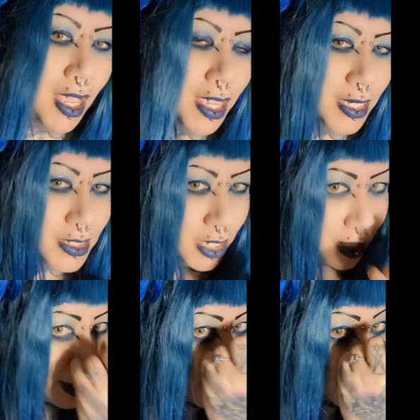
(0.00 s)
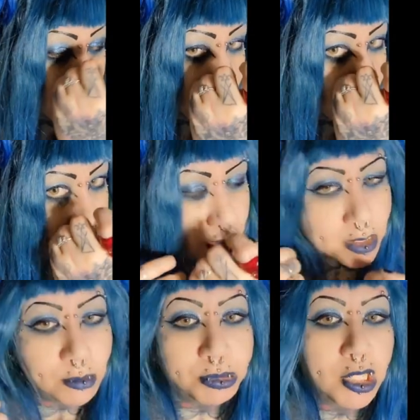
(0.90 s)
I dyed this wig.
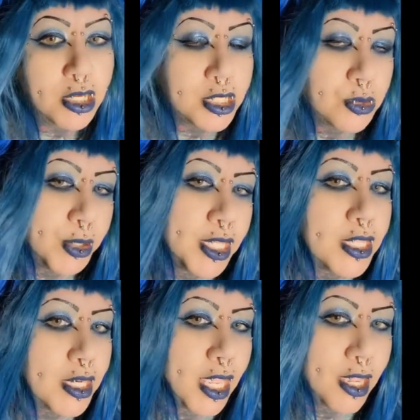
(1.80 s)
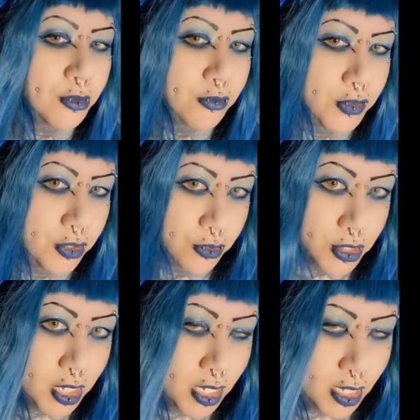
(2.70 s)
This is the blonde wig that I had
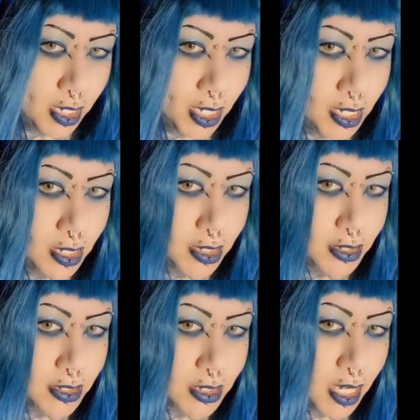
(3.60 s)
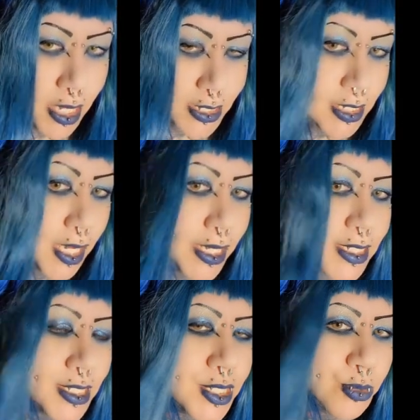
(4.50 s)
reviewed. And I
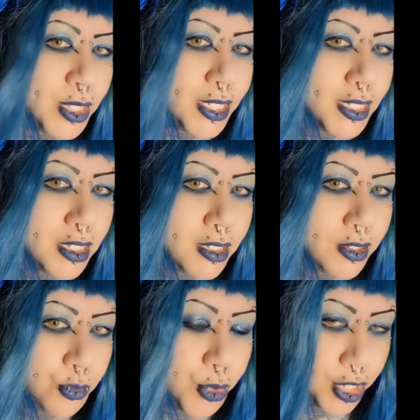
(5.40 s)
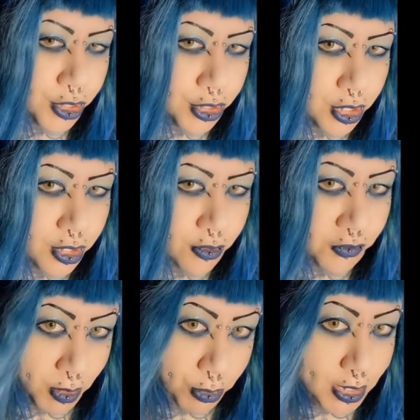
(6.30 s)
dyed this wig with
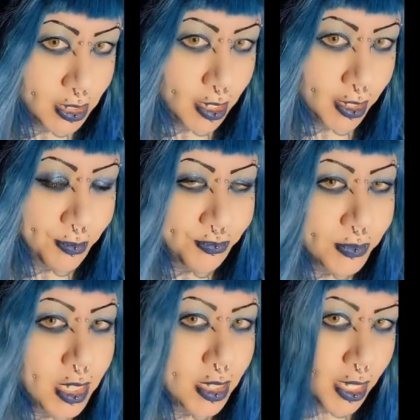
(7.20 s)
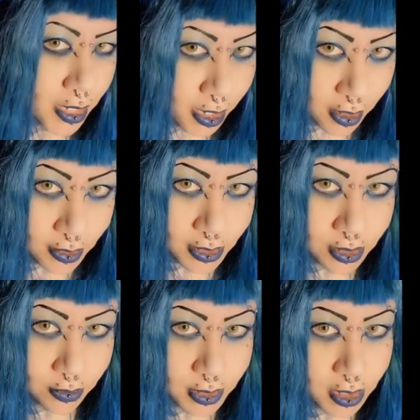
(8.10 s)
fabric dye. And I
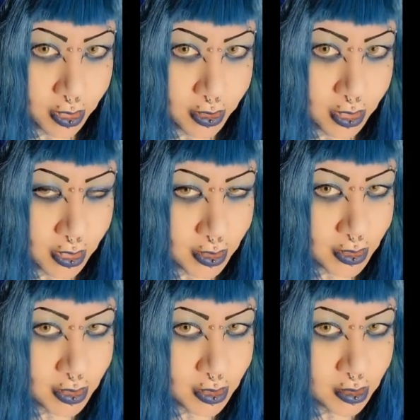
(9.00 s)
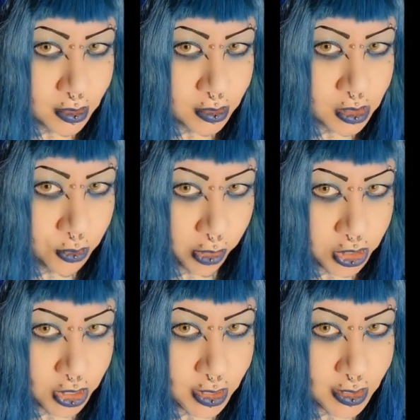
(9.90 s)
also dyed these
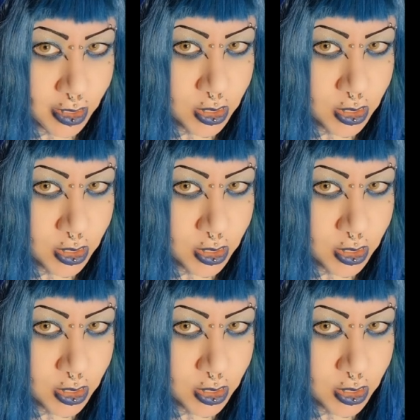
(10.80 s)
scrunchies.